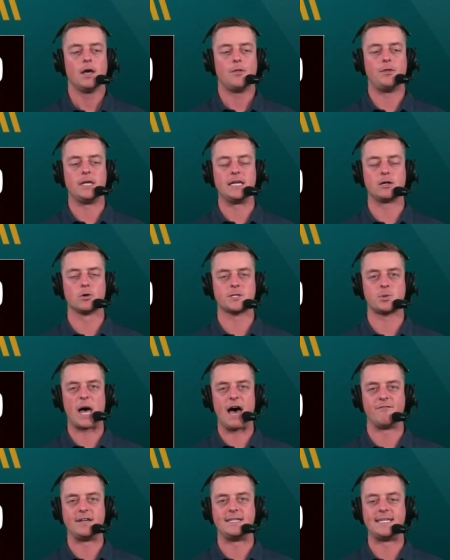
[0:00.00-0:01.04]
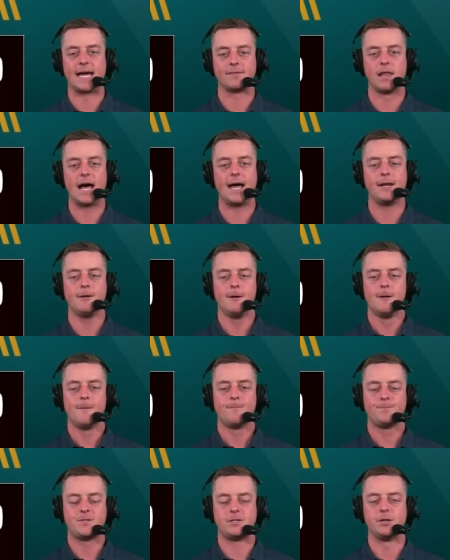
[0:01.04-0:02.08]
The Eagles will have a deadline
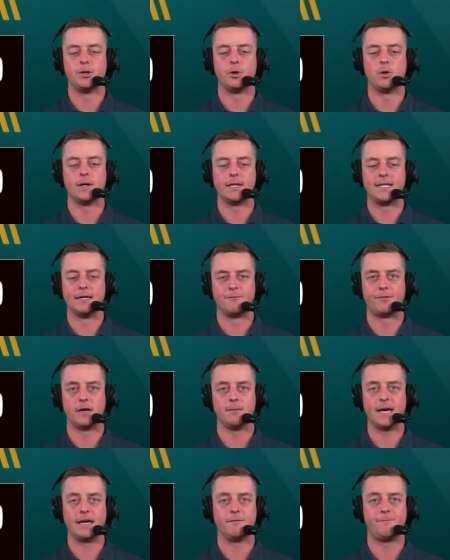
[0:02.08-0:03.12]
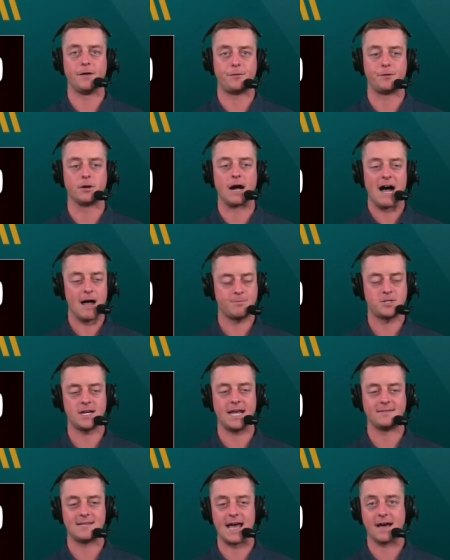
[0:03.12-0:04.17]
to give him a fifth year option
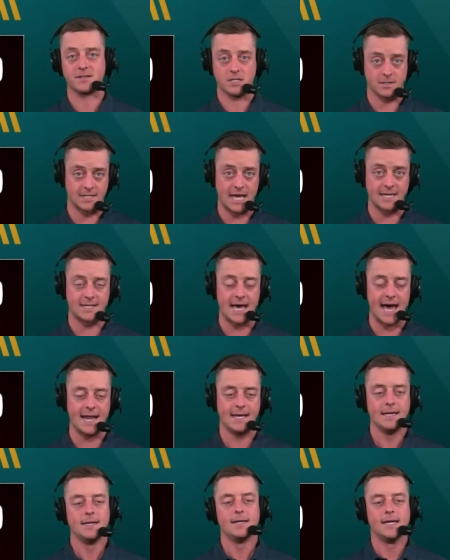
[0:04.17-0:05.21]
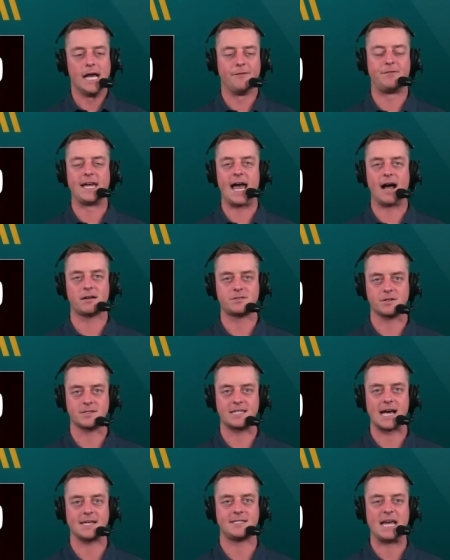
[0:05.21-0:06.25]
and to exercise that. If they
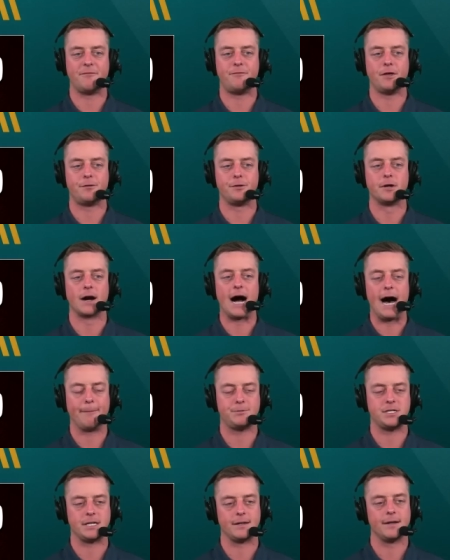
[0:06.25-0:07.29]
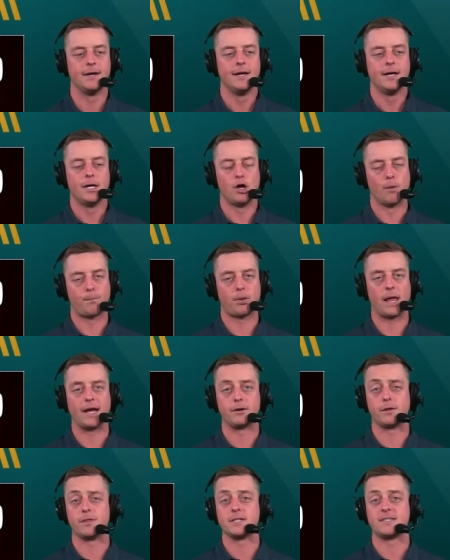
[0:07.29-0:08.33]
exercise that fifth year option, he'll play
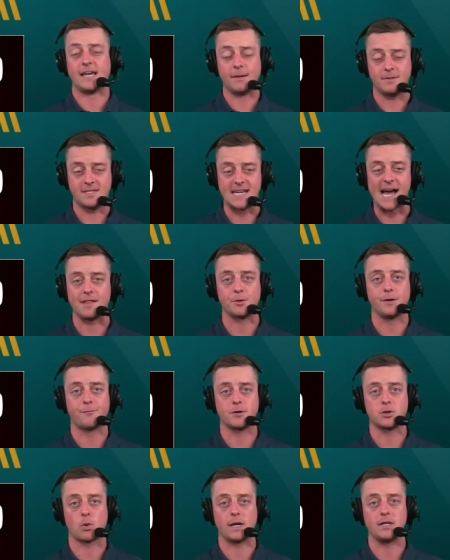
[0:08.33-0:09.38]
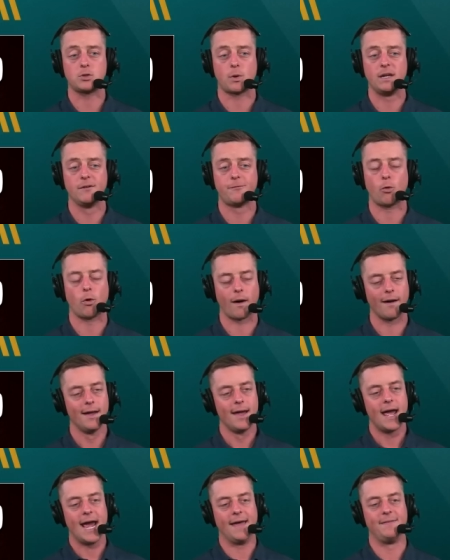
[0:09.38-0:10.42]
under the same salary for 2024
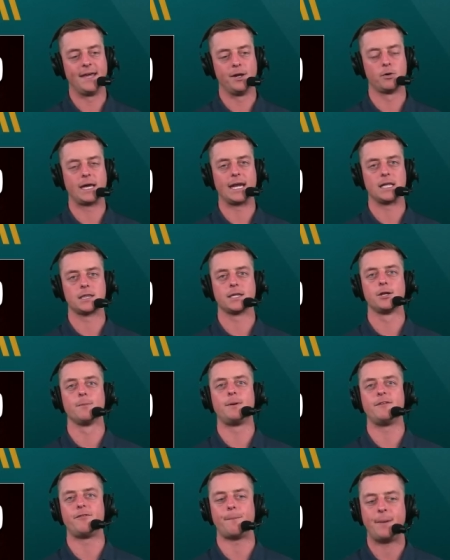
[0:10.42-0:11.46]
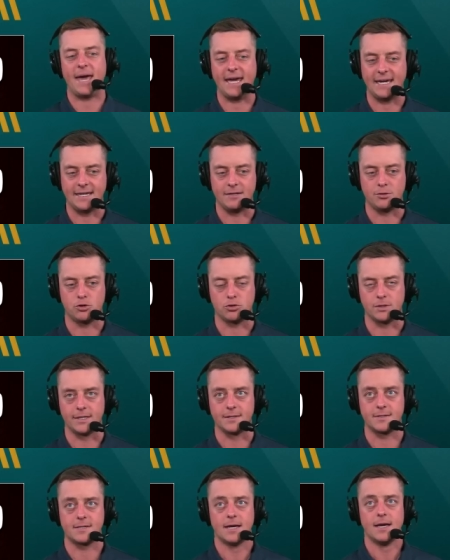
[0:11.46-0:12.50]
and then he'll get a little bit of a pay
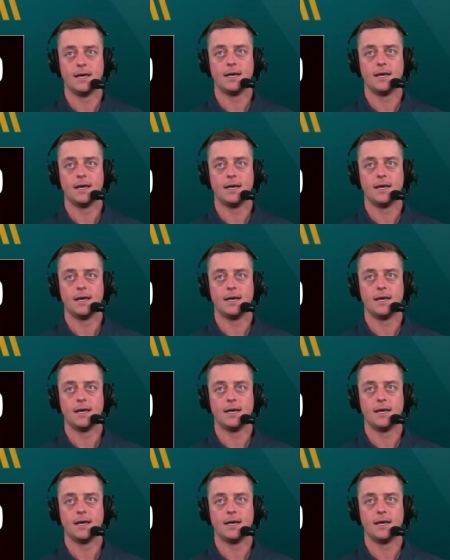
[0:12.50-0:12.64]
increase